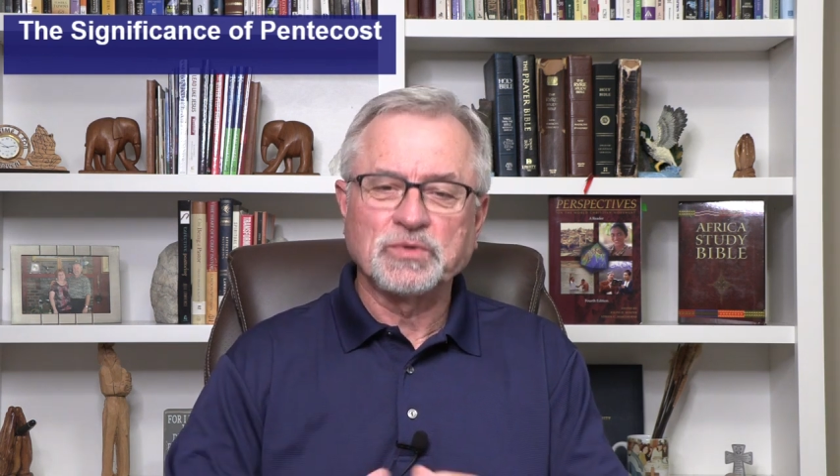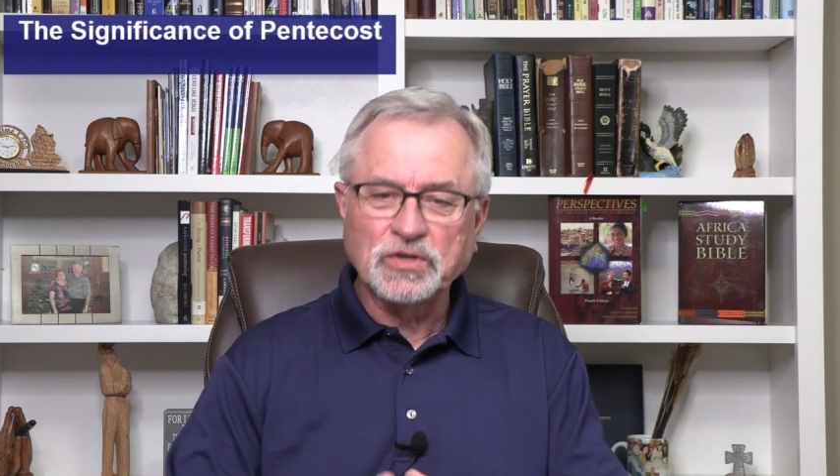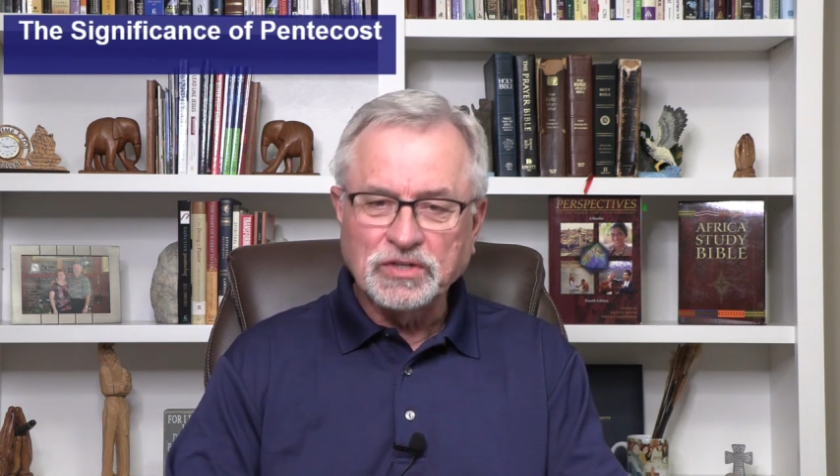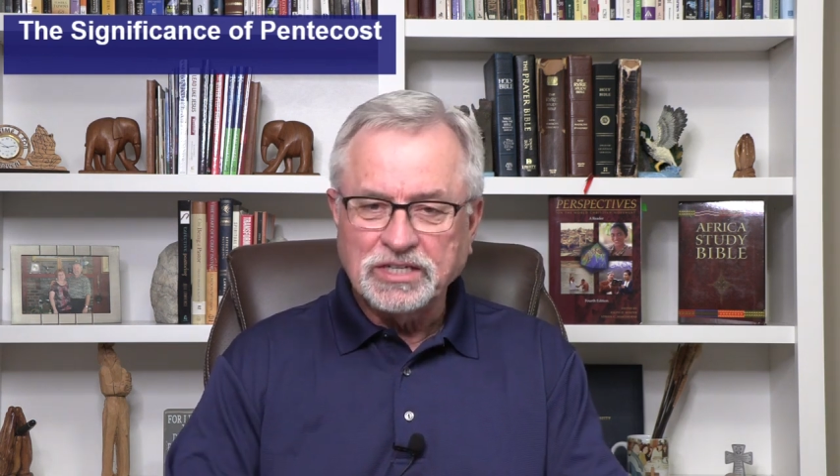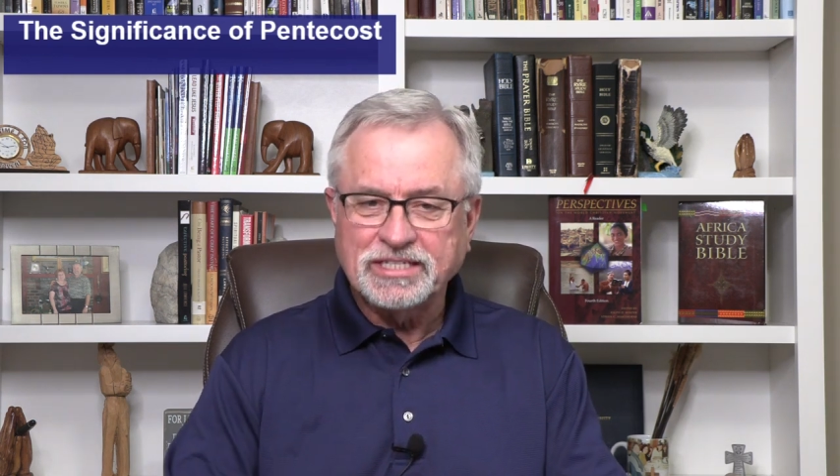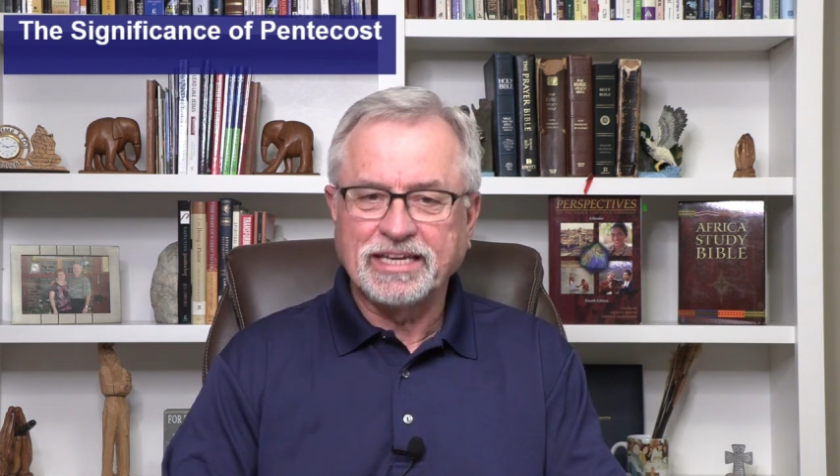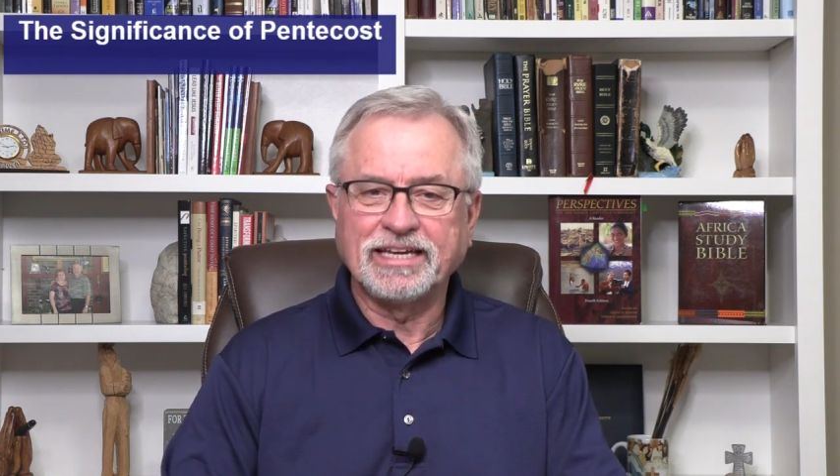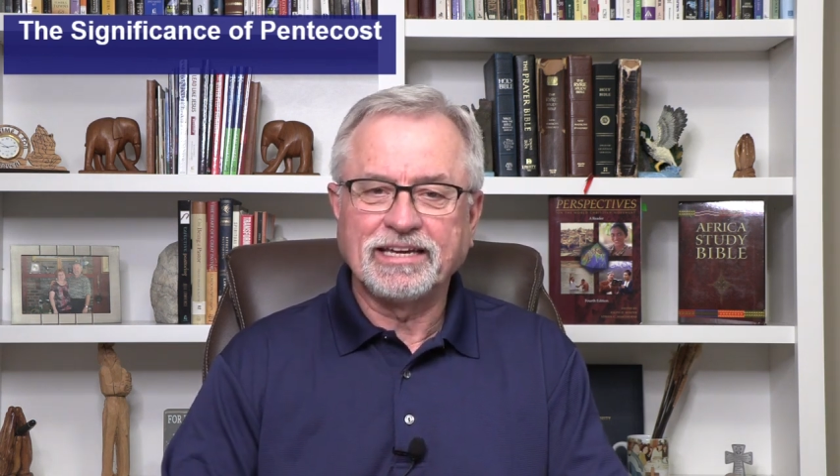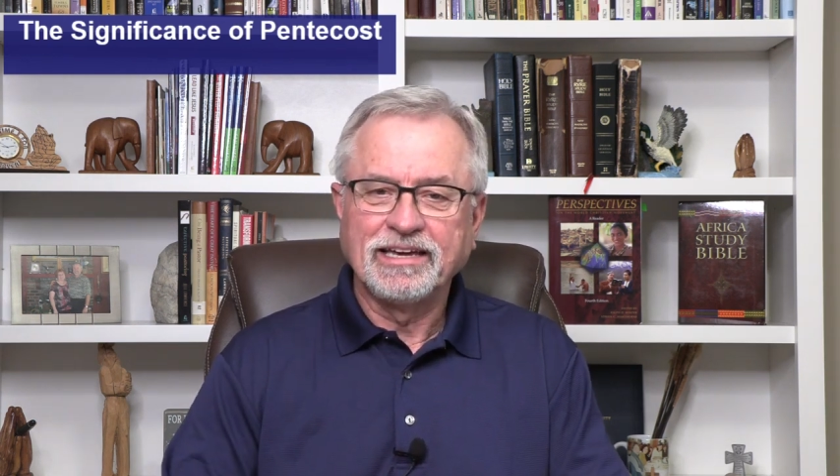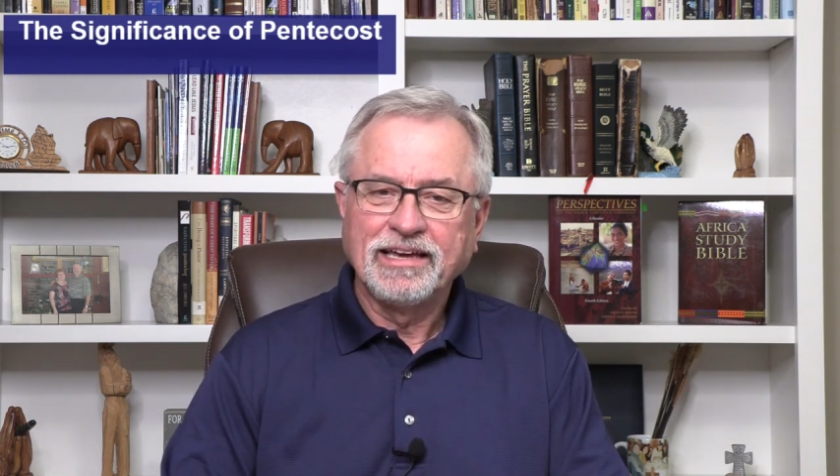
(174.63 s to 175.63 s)
we're going to
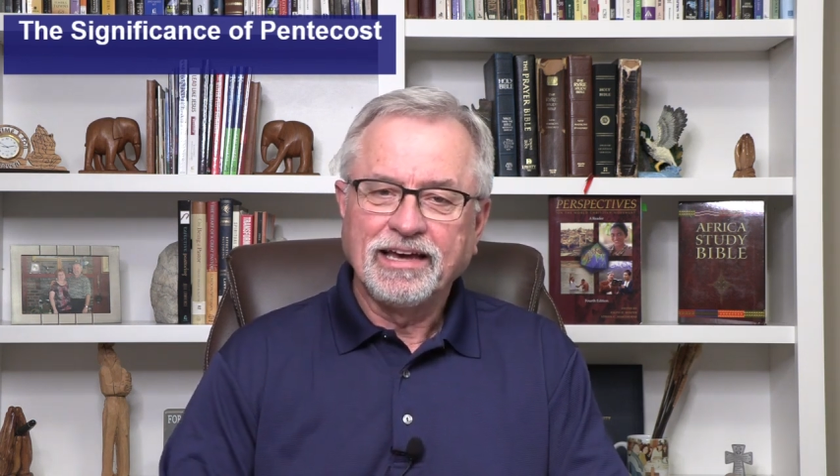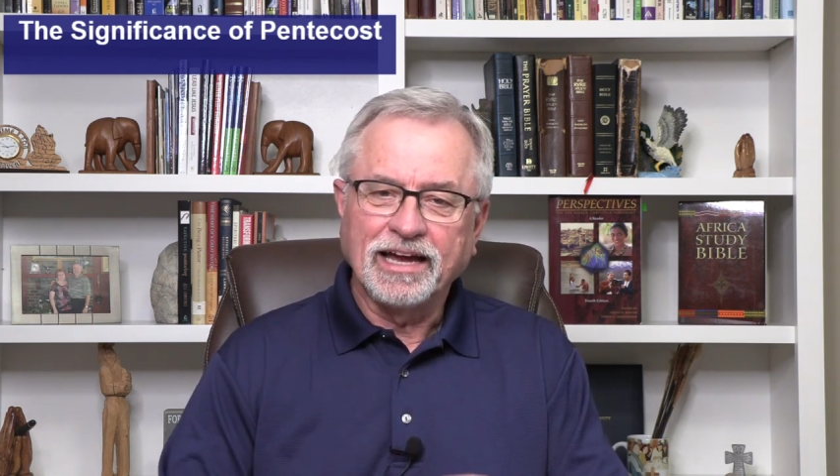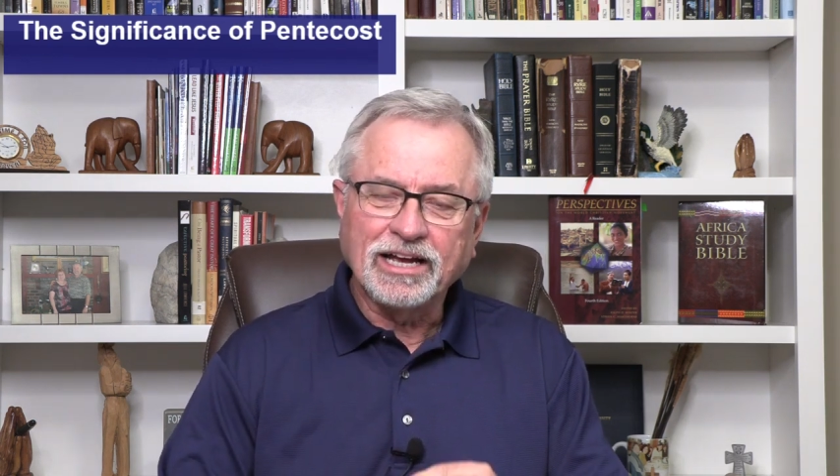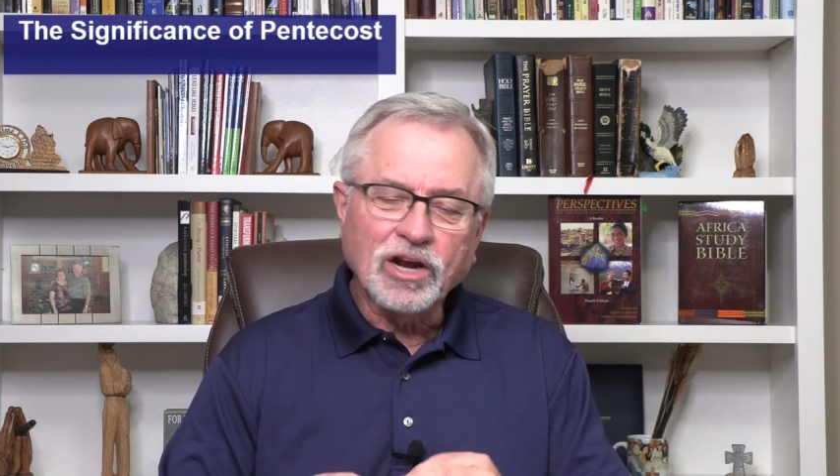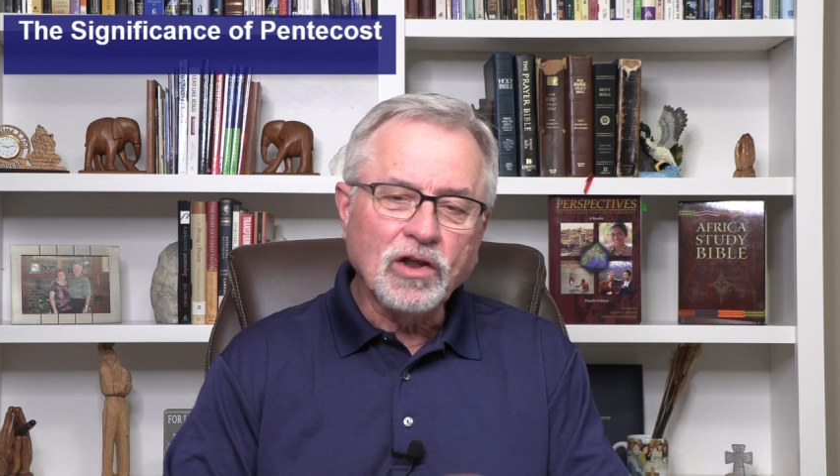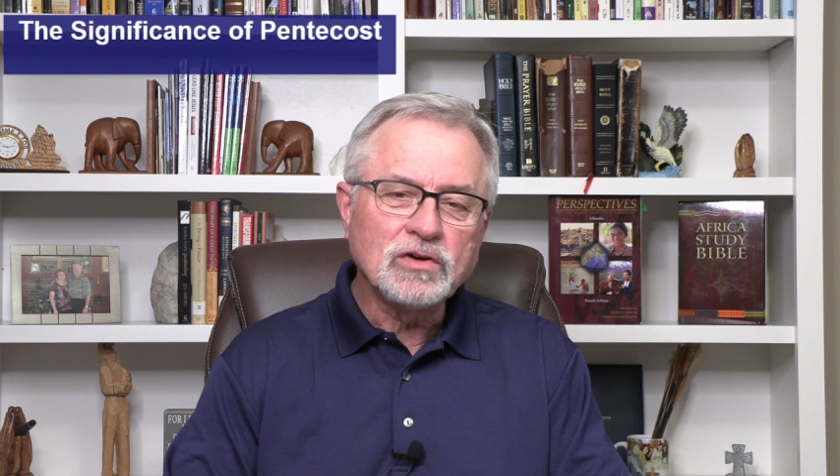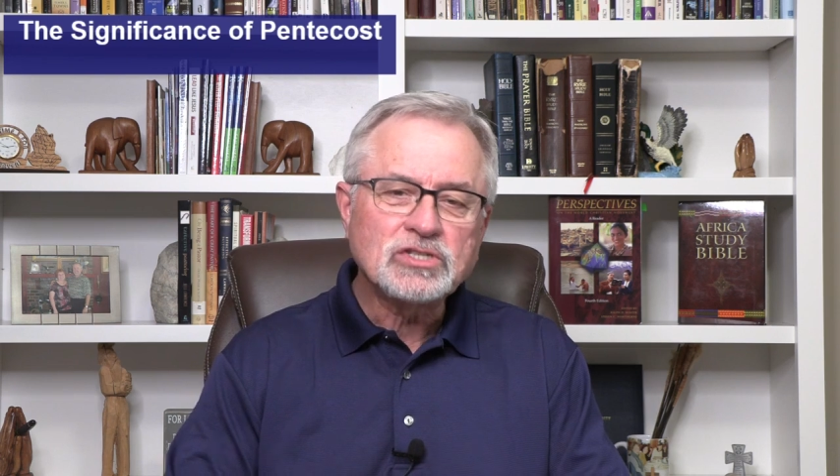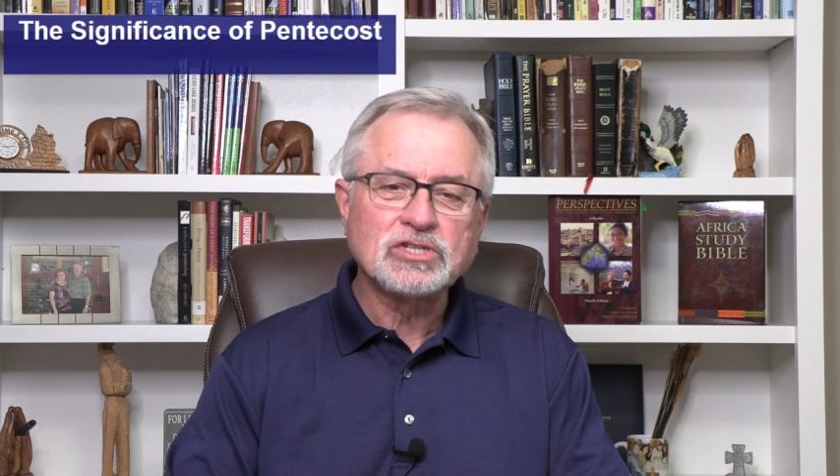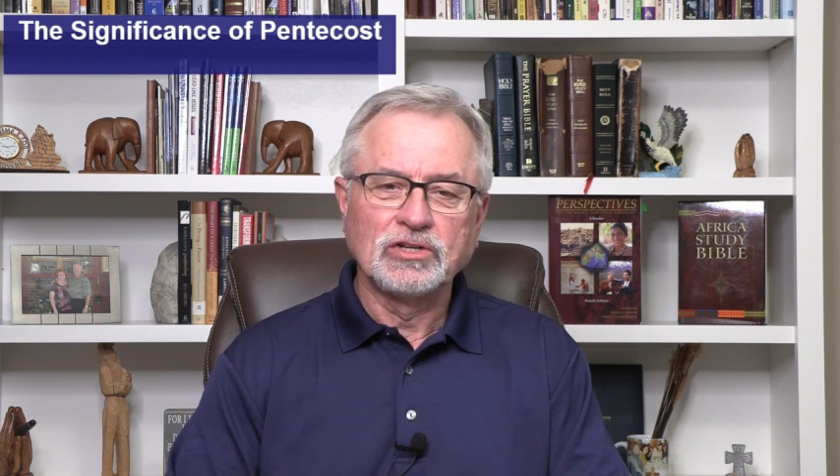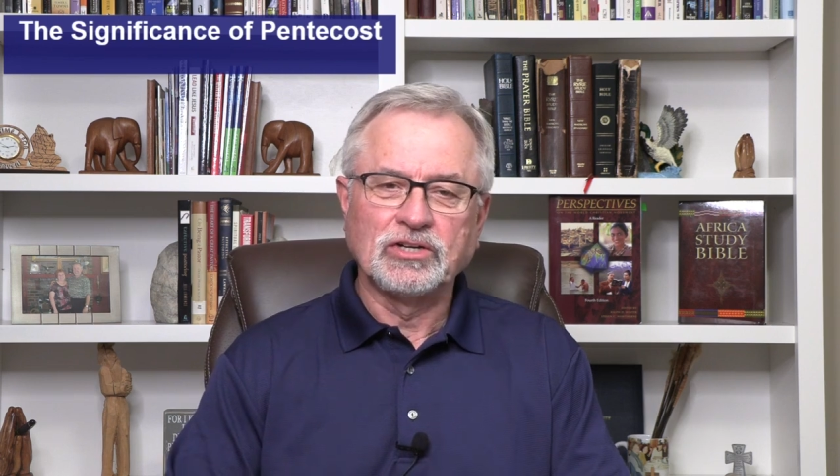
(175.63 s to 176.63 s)
take a
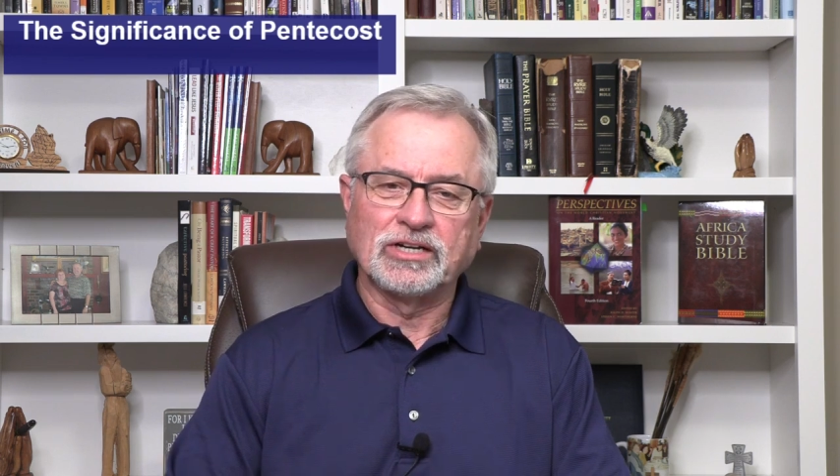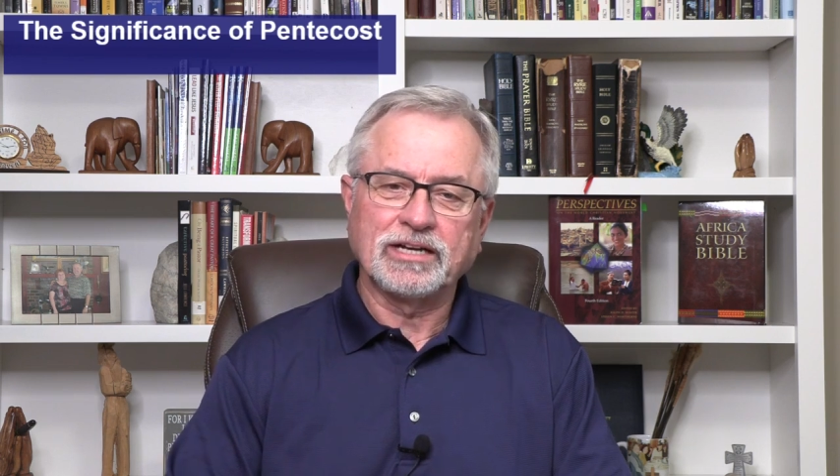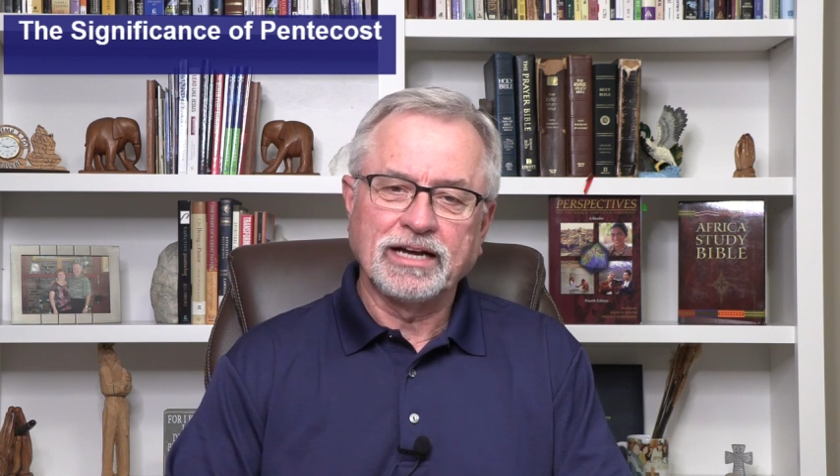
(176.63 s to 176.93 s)
close look